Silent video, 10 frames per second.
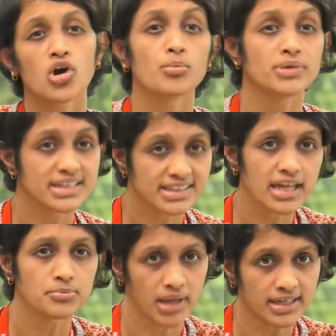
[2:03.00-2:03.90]
commonly
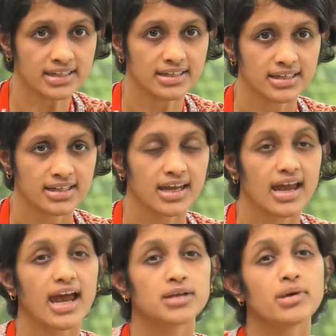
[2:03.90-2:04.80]
than men
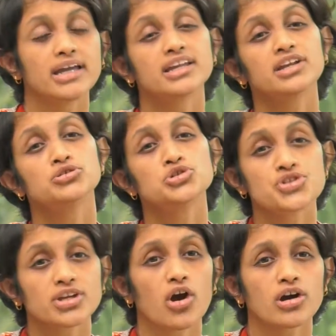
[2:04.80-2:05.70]
and migraine
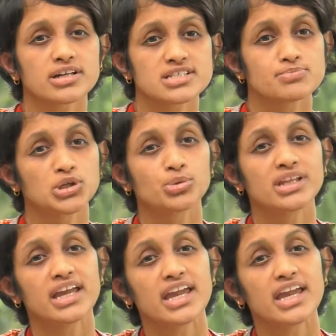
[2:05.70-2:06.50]
usually occurs between the